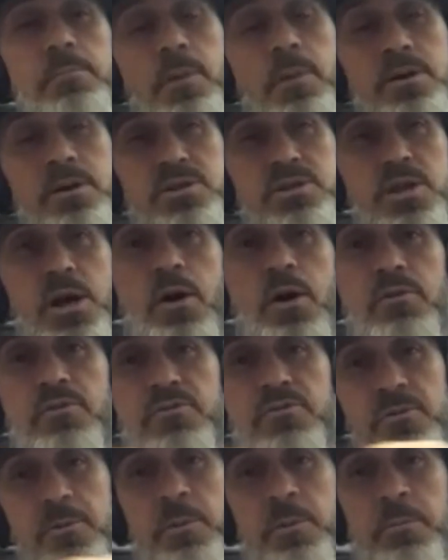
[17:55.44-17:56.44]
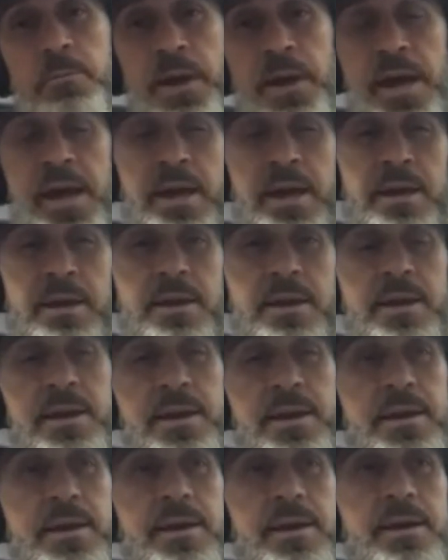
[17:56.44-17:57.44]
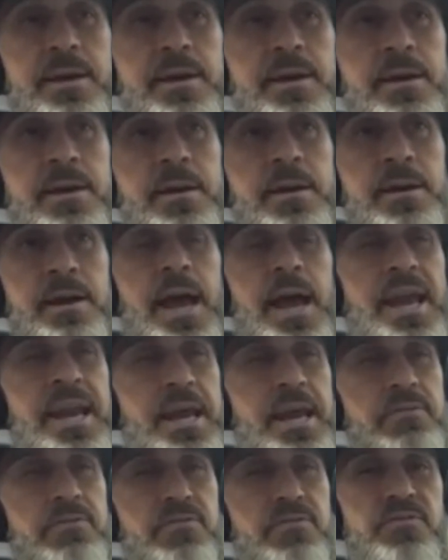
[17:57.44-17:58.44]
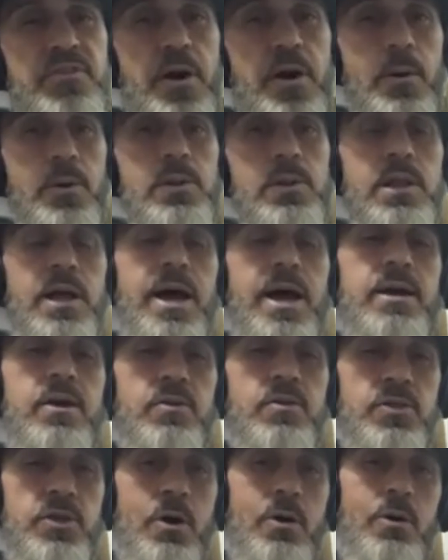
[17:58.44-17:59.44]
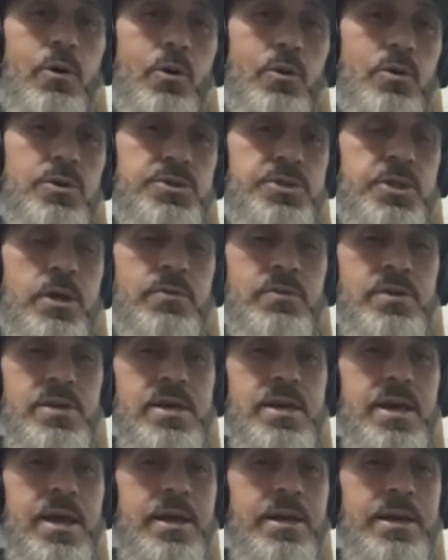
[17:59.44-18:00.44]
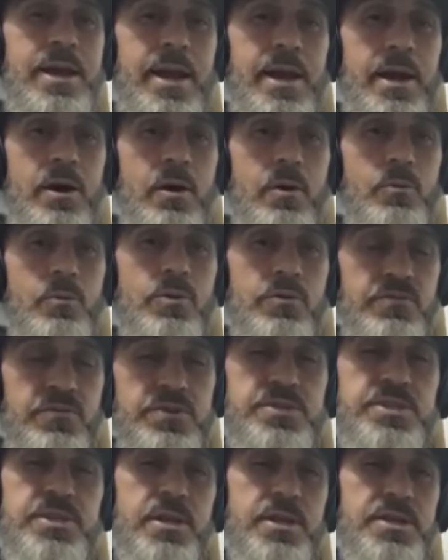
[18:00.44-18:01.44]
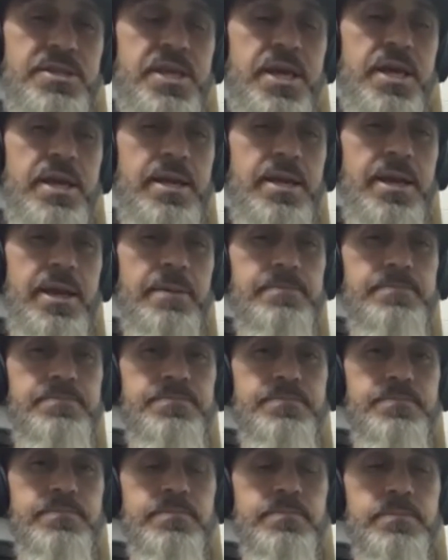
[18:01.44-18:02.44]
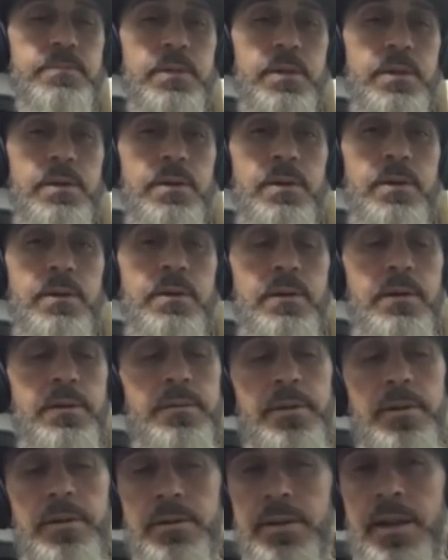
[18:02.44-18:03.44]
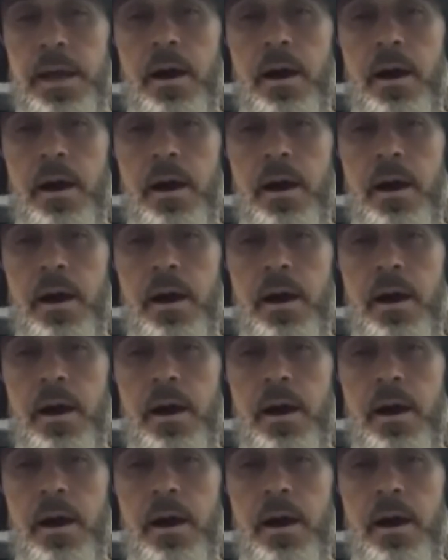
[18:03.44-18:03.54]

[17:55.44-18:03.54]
myself from the pain. And it felt like the holds on the inhale were facilitating it. Now,